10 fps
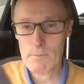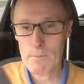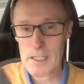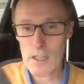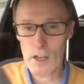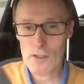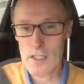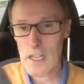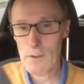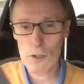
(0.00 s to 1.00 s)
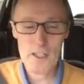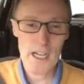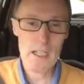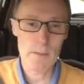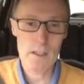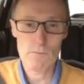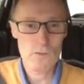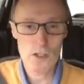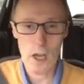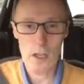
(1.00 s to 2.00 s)
Because if I look ahead of me,
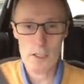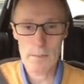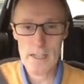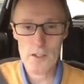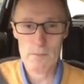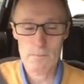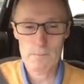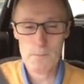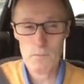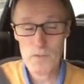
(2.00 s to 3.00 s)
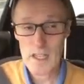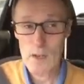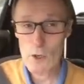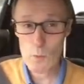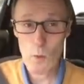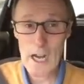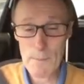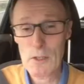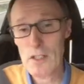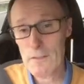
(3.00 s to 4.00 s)
there's not a lot of space. Which is what
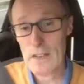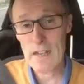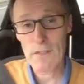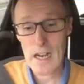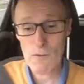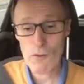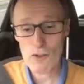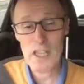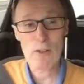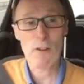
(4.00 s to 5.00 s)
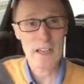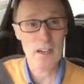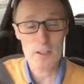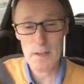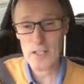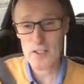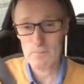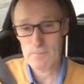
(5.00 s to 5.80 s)
happened to the Fiat 500, it ran out of space.